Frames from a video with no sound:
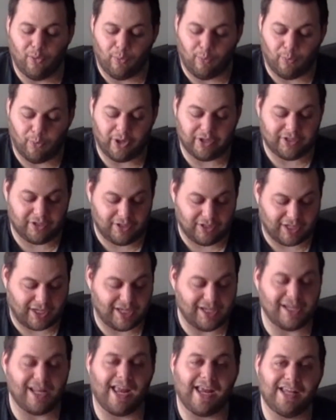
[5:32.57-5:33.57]
what the
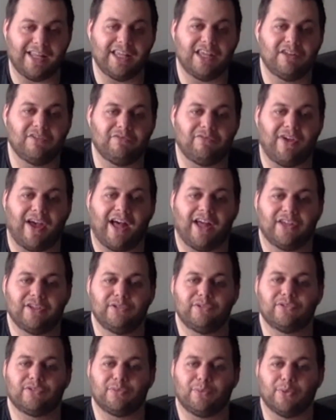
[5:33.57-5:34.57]
Canadian
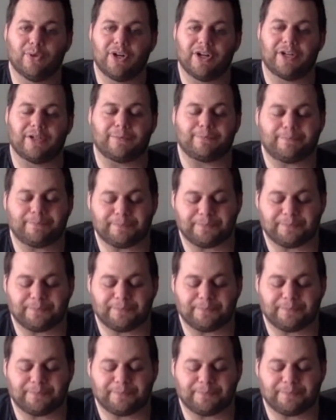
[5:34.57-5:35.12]
values were.